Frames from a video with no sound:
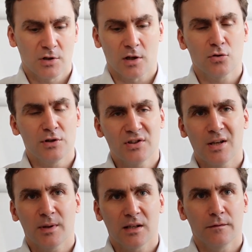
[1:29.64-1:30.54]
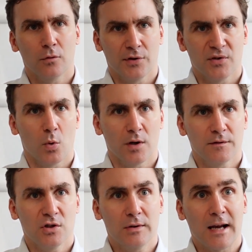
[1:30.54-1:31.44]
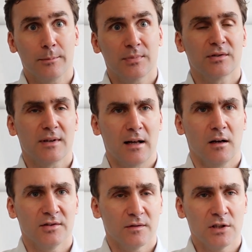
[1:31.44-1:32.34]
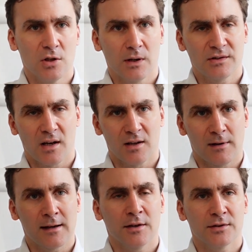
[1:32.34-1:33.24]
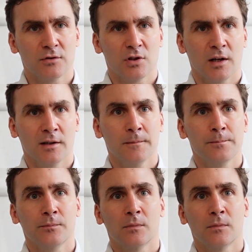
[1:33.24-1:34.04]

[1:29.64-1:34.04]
countries typically fall into one of two camps, allies of the USA or allies of China.